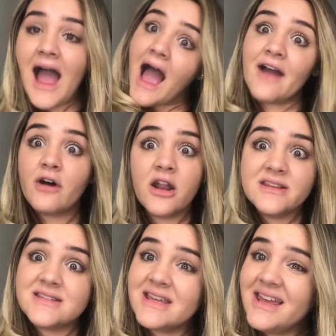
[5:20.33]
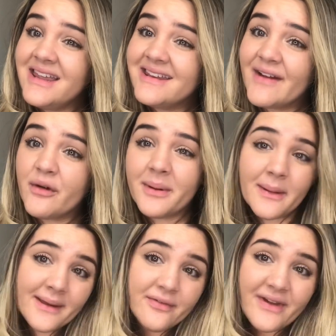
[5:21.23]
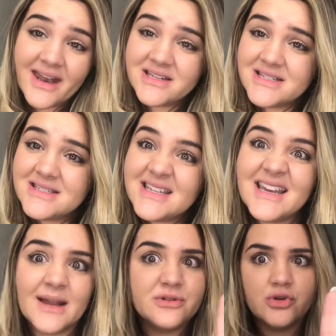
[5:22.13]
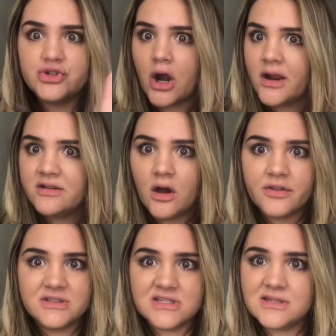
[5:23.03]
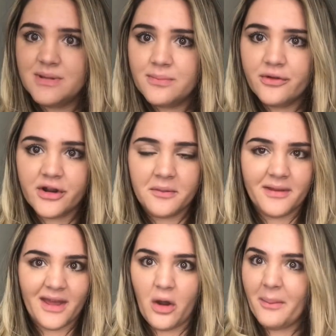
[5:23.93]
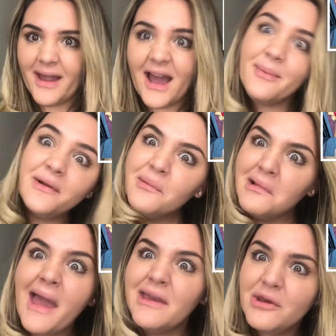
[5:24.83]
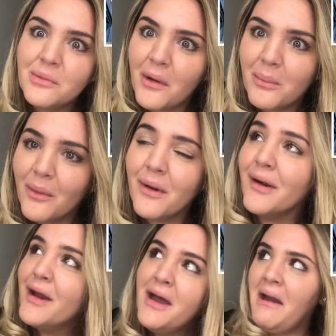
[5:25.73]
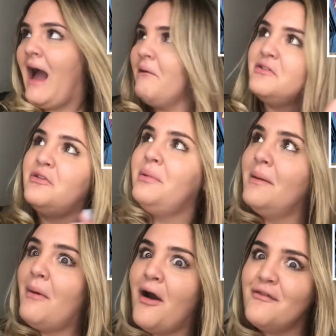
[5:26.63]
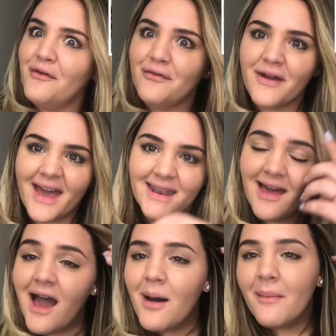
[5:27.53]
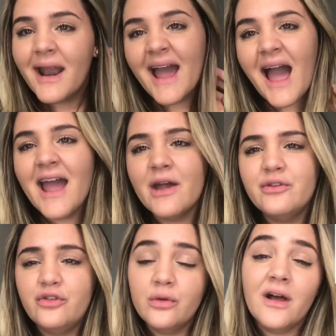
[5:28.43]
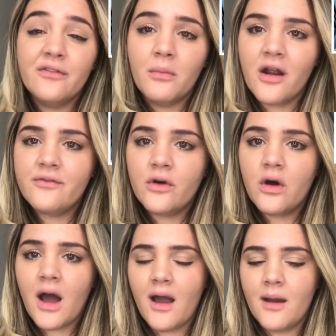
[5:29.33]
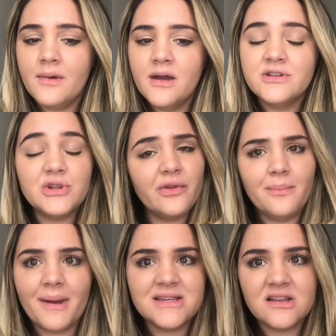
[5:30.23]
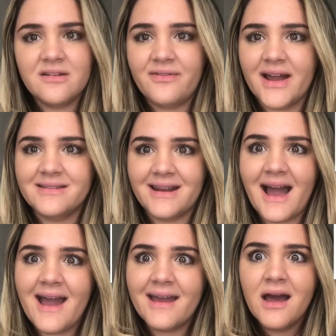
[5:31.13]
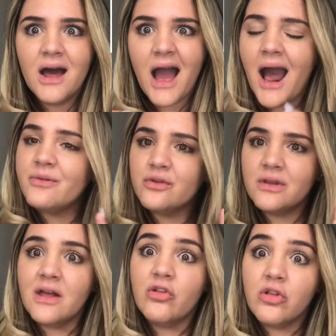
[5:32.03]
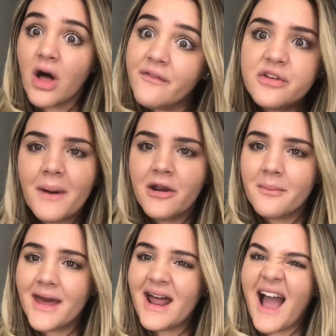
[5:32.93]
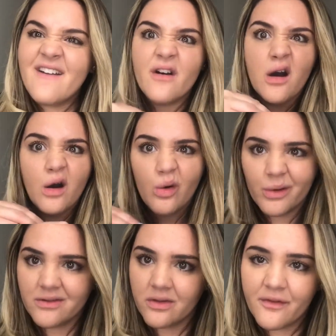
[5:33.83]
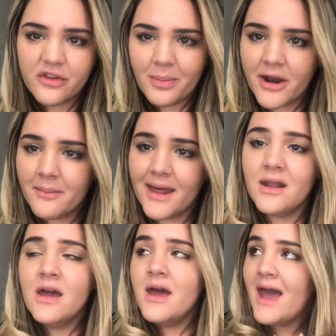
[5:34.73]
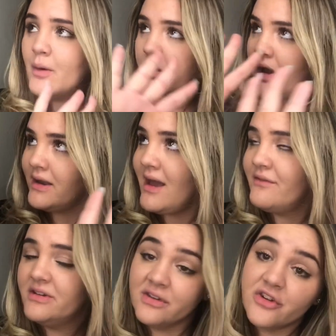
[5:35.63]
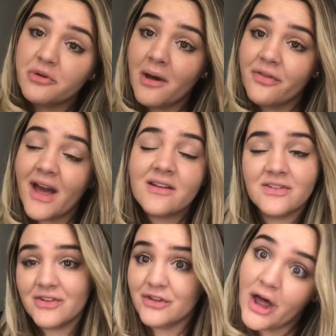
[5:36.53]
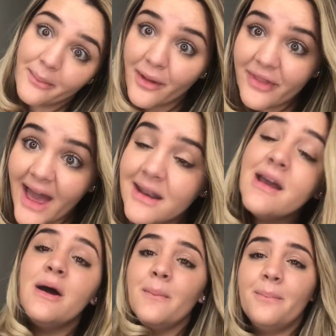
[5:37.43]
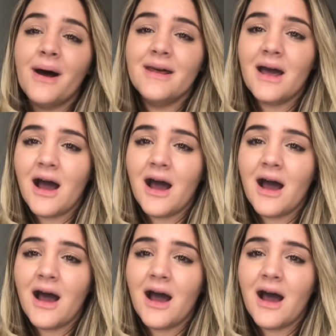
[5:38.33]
I've honestly never been a big fan of DC, and I'm so sorry to all the DC people. They're gonna be like, oh my god, we don't like you no more. How could you be a Marvel fan? But I do love Marvel, solely based on the fact that I absolutely love Spider-Man. I've always loved Spider-Man, and we're not gonna have a discussion about that because this is not about that. But